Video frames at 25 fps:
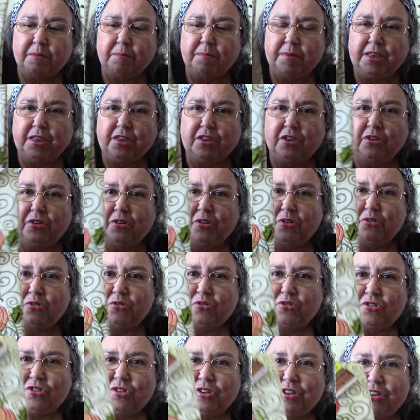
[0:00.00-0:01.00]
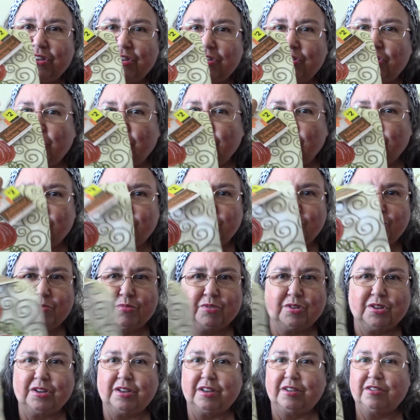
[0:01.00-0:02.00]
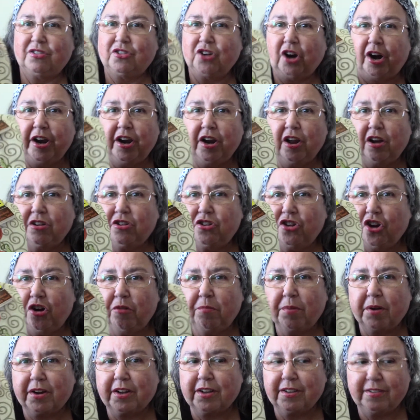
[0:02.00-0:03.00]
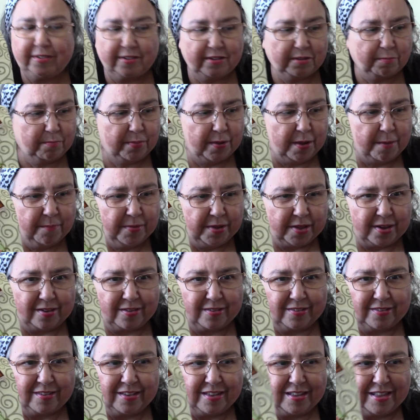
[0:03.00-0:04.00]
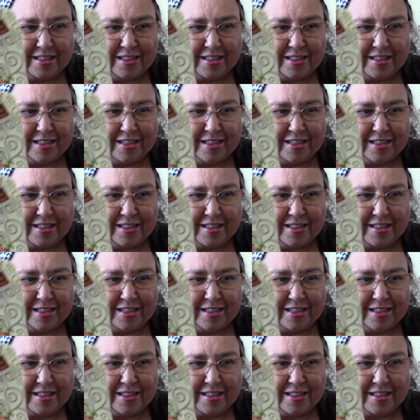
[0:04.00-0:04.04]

be used, you know, starting October because it's pumpkins.